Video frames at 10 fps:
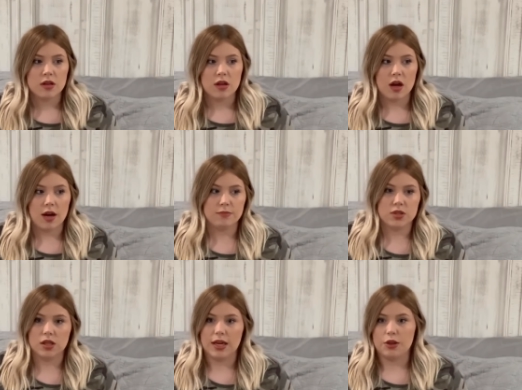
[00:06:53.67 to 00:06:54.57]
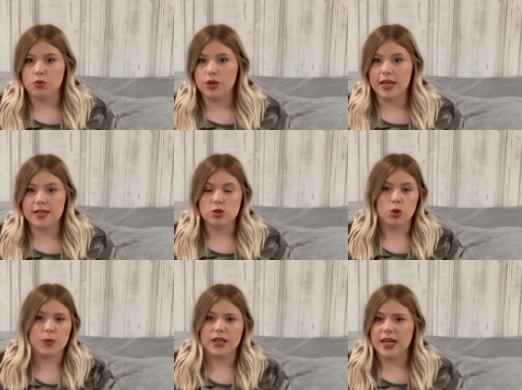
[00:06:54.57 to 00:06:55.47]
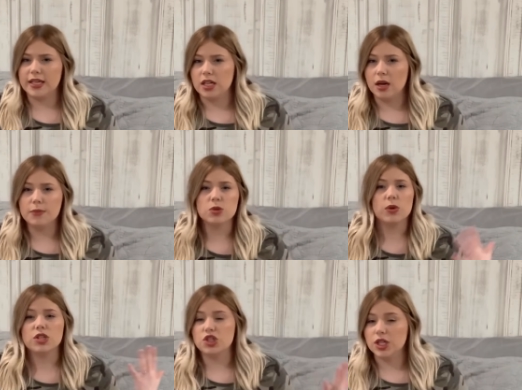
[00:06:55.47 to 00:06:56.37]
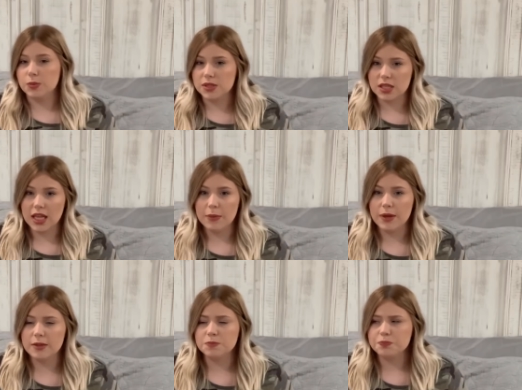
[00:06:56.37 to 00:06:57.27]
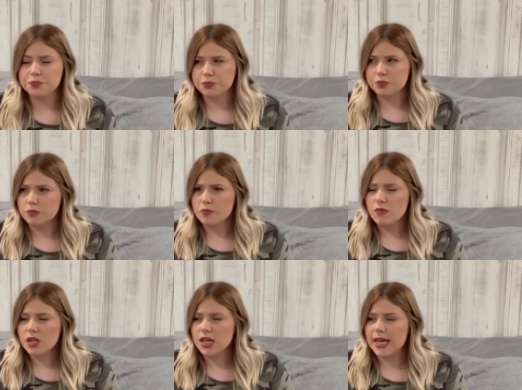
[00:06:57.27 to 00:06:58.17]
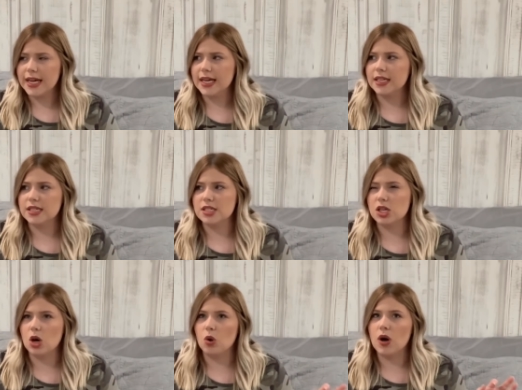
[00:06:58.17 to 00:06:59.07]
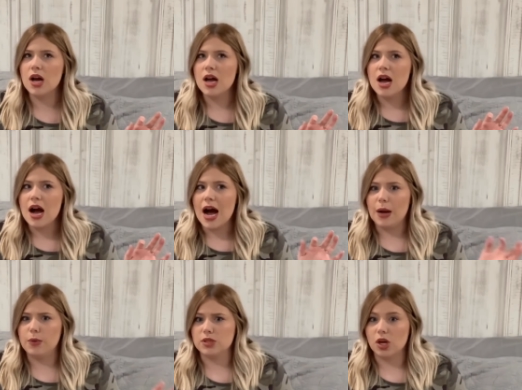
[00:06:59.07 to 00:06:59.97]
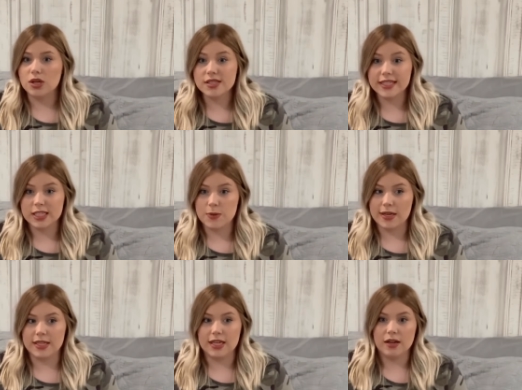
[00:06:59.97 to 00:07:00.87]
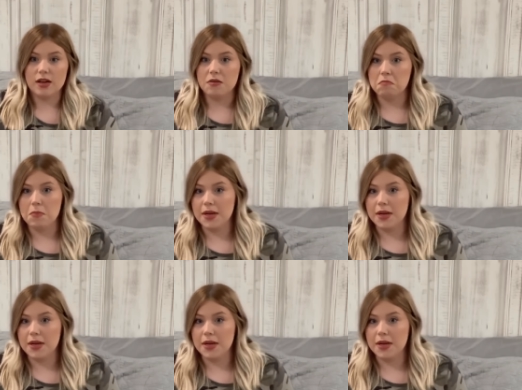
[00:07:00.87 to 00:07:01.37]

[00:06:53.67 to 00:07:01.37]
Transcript: up to like three days. You'll be like numb is what she was claiming. And so I was honestly expecting me